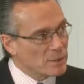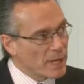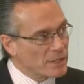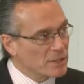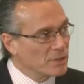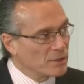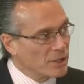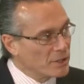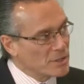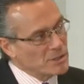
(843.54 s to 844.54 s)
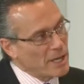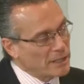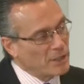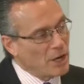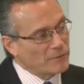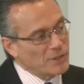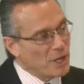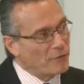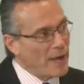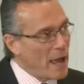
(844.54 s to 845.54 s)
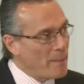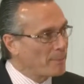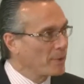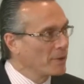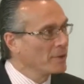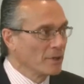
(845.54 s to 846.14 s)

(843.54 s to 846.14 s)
direction, or are they just taking the off-the-shelf app, or?